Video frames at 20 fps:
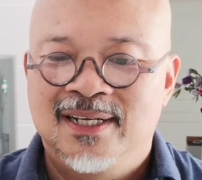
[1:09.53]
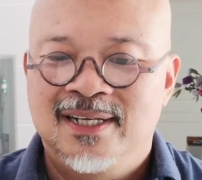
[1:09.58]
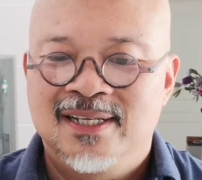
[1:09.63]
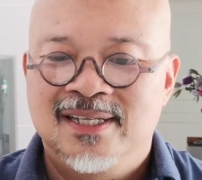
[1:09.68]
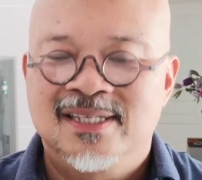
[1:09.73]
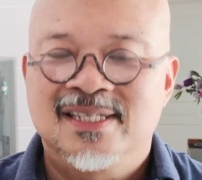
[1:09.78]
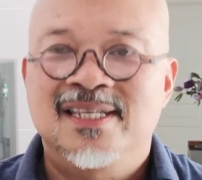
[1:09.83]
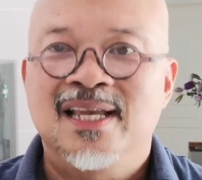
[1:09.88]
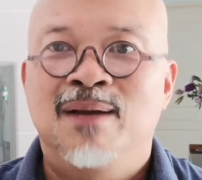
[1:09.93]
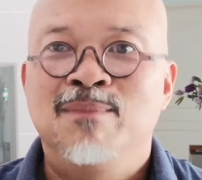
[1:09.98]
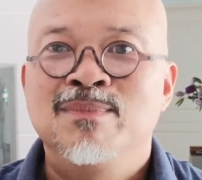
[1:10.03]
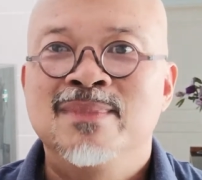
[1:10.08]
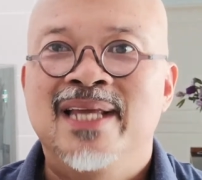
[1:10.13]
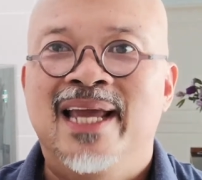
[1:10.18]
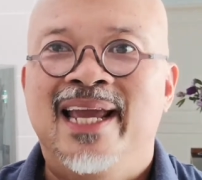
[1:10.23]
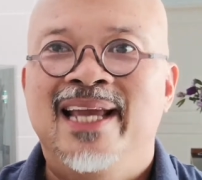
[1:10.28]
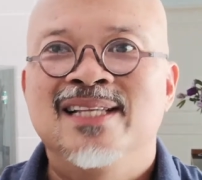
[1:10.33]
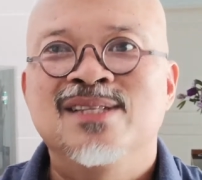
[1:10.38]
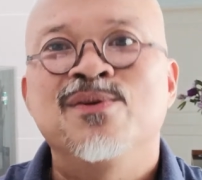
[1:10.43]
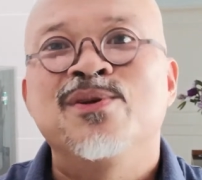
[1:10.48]
Some
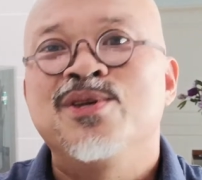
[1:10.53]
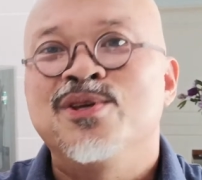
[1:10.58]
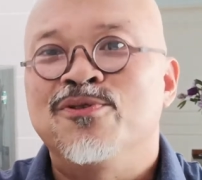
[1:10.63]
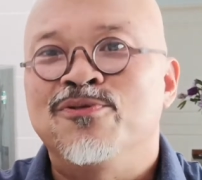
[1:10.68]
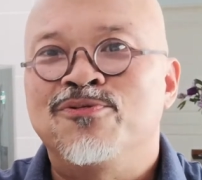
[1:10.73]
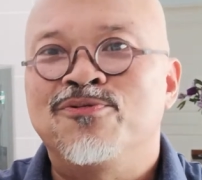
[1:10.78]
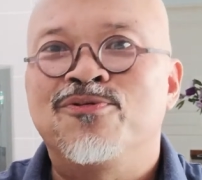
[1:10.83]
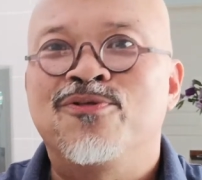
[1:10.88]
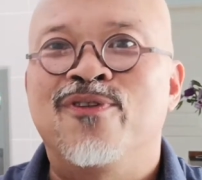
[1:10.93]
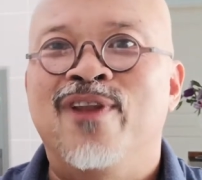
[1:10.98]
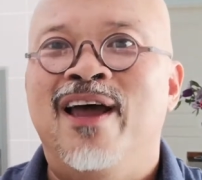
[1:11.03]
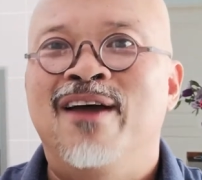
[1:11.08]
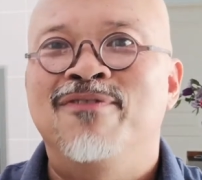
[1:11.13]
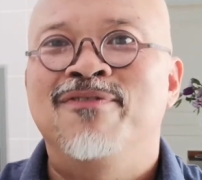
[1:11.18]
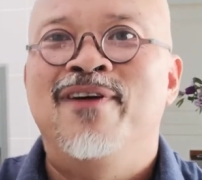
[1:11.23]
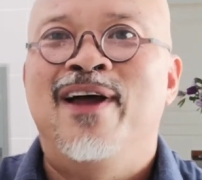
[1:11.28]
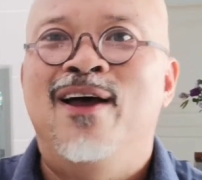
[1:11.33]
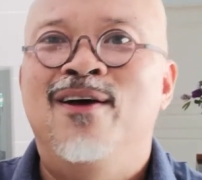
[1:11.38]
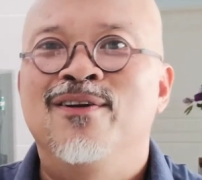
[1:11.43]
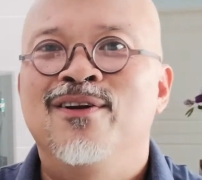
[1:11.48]
days when you fluff
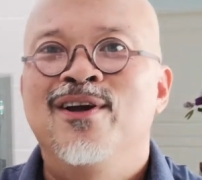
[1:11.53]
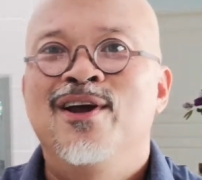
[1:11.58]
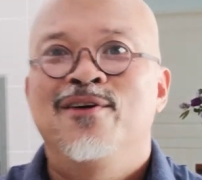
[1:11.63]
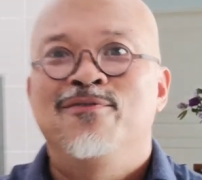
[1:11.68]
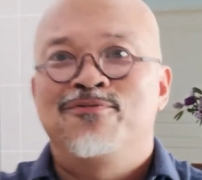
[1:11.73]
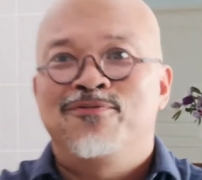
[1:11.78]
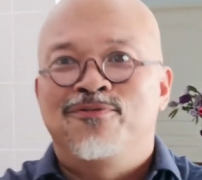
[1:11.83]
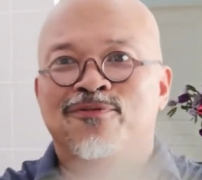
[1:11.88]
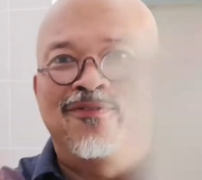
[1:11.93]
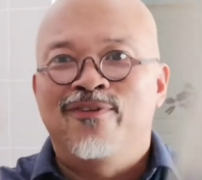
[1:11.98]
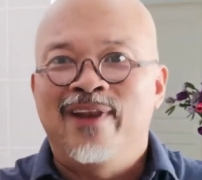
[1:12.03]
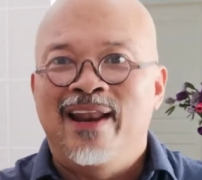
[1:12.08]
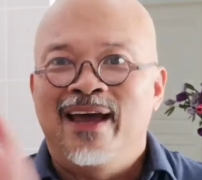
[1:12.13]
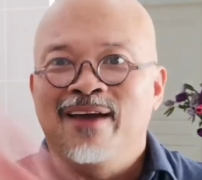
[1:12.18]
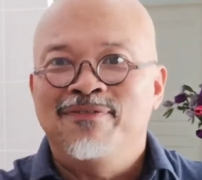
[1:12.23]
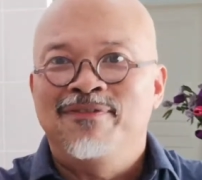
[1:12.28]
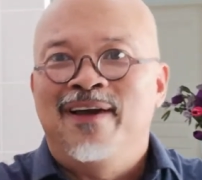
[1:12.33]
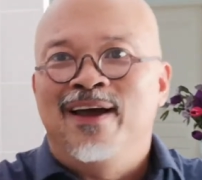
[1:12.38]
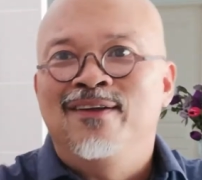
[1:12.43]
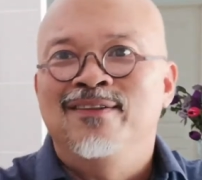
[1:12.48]
out
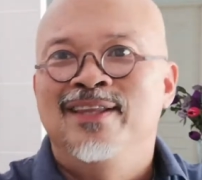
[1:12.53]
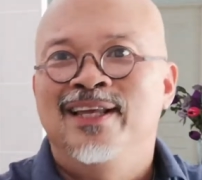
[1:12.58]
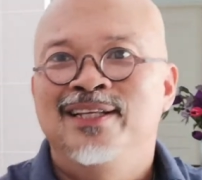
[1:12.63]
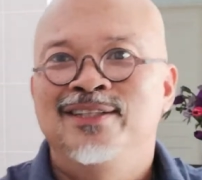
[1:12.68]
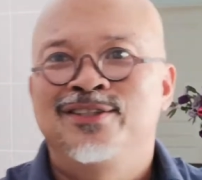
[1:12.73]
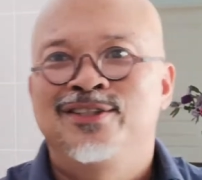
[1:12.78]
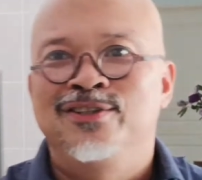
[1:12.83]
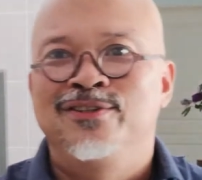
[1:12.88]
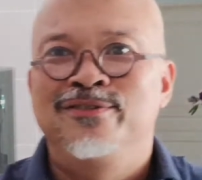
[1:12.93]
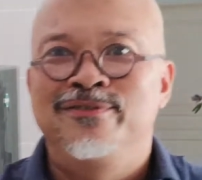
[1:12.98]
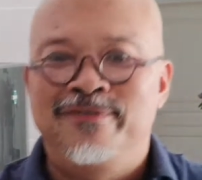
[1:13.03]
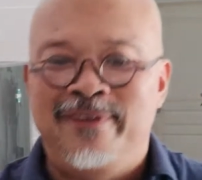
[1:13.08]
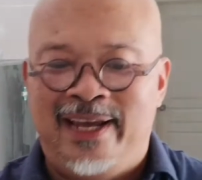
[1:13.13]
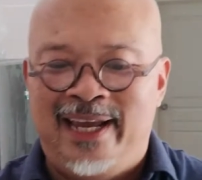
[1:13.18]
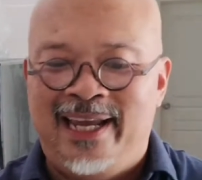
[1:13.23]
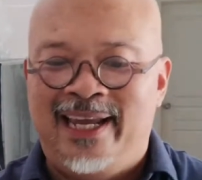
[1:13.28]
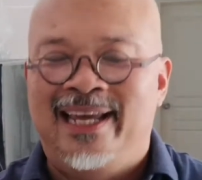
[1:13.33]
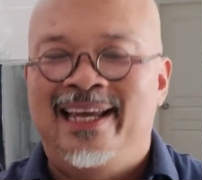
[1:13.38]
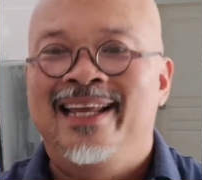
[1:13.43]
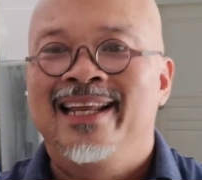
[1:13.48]
that
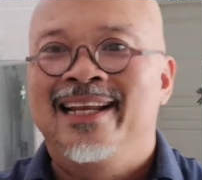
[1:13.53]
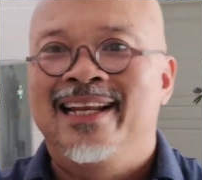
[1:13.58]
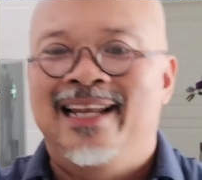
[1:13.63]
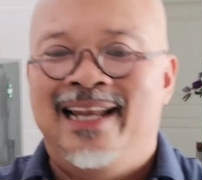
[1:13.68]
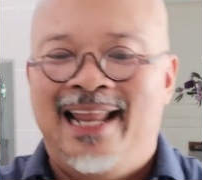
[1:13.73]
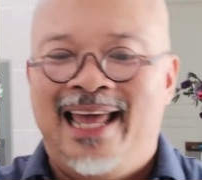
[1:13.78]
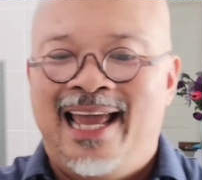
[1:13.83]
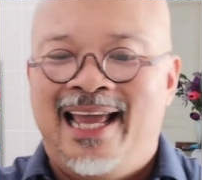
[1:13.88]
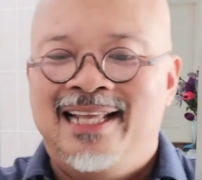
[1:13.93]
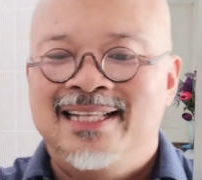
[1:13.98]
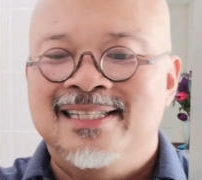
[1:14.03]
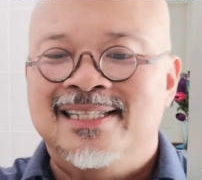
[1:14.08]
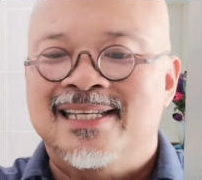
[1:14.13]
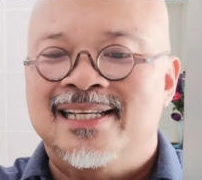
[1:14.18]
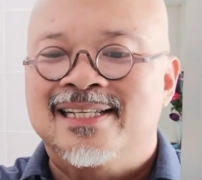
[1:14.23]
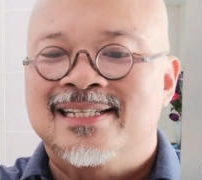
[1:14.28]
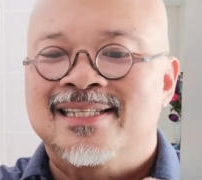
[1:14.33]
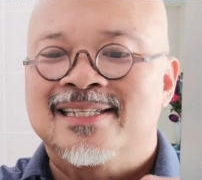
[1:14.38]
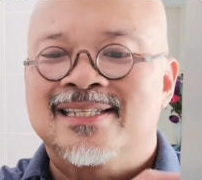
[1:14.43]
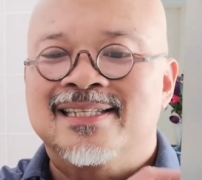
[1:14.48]
duvet, it lands
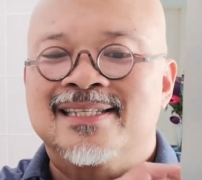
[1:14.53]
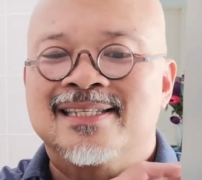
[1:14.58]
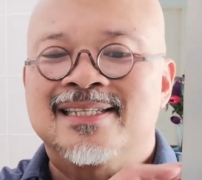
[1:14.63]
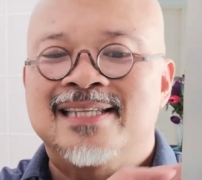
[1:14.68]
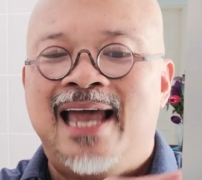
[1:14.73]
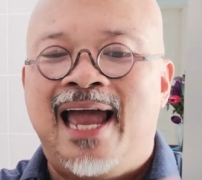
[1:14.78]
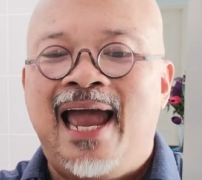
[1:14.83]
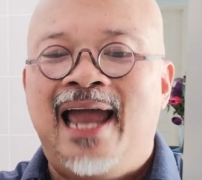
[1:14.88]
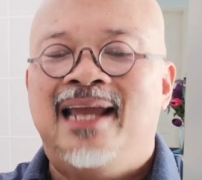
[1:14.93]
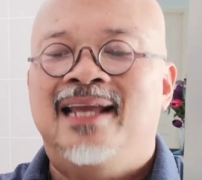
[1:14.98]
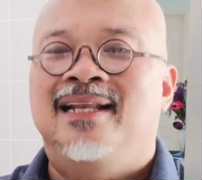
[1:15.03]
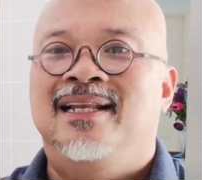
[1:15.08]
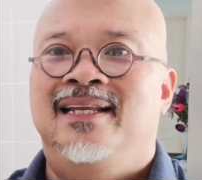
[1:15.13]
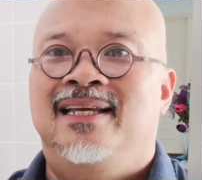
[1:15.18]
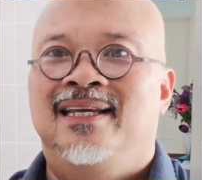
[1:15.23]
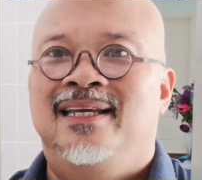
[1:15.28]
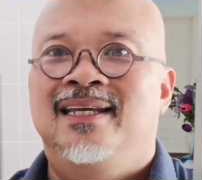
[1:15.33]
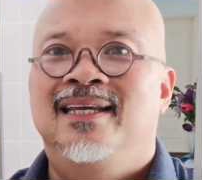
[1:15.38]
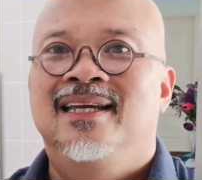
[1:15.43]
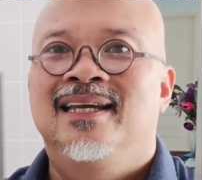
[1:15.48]

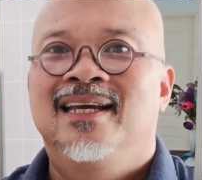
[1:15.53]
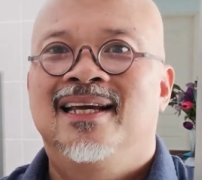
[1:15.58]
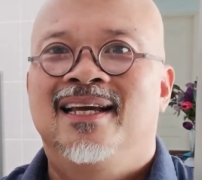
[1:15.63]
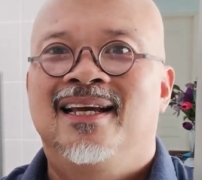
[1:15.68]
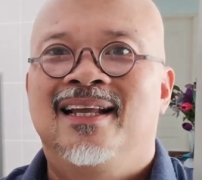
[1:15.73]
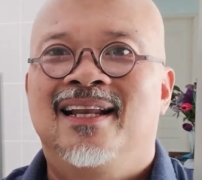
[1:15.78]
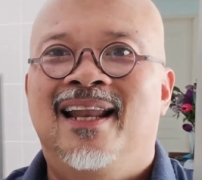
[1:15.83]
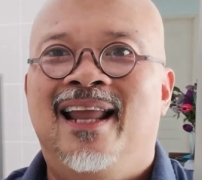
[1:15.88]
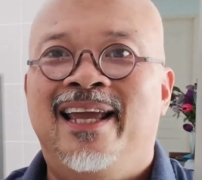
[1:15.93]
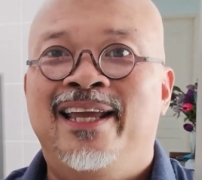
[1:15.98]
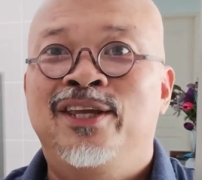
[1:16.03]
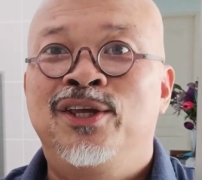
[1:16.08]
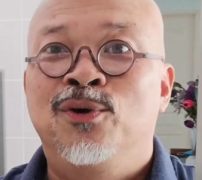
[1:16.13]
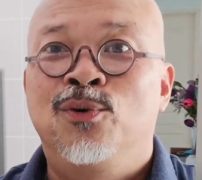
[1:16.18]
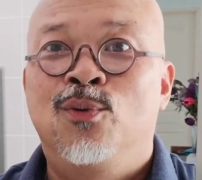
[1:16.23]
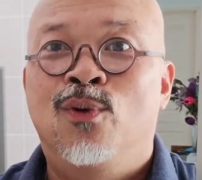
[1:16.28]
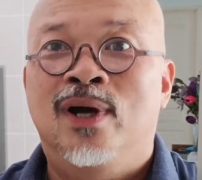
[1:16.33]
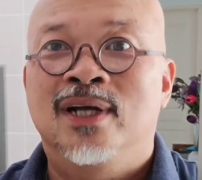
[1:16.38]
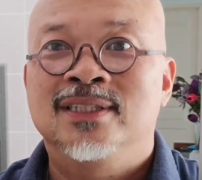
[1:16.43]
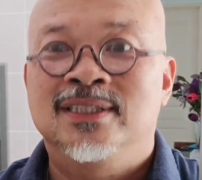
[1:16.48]
exactly like you
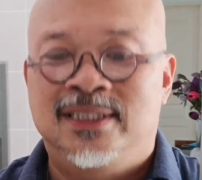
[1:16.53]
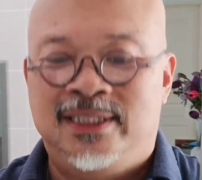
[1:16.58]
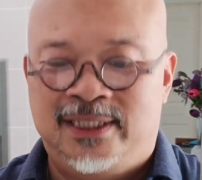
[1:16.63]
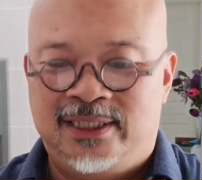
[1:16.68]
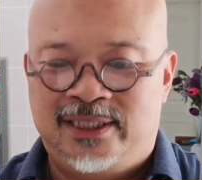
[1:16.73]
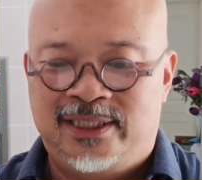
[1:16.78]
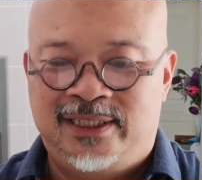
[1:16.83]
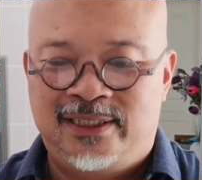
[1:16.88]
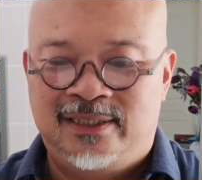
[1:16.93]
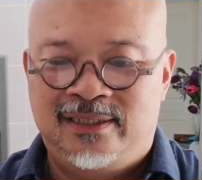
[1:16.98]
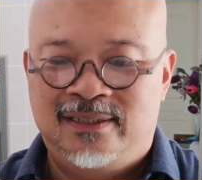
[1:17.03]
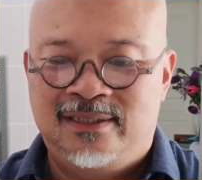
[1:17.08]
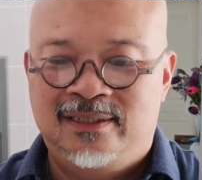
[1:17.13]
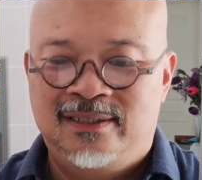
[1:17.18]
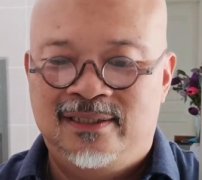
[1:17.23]
want it to.